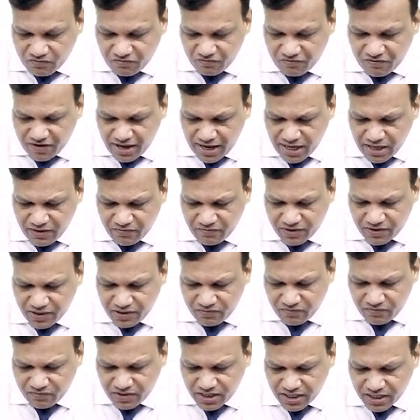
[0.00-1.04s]
when
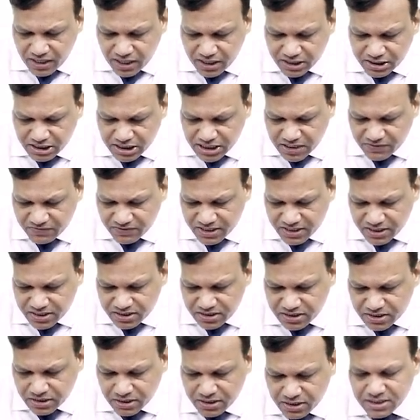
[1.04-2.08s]
will achieve
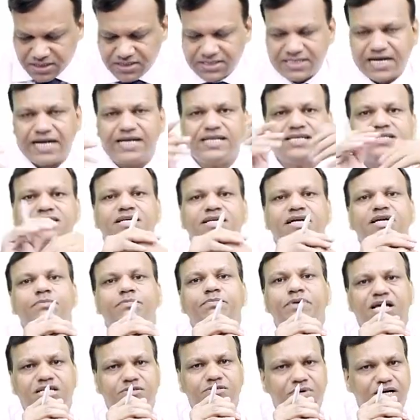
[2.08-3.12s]
this steady state
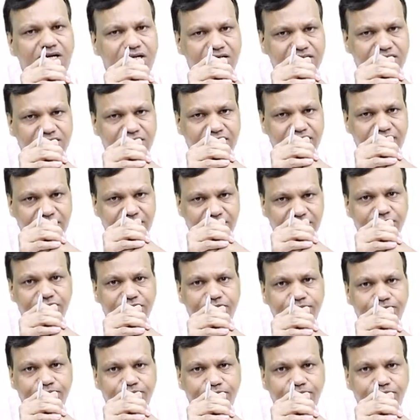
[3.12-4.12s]
plasma concentration?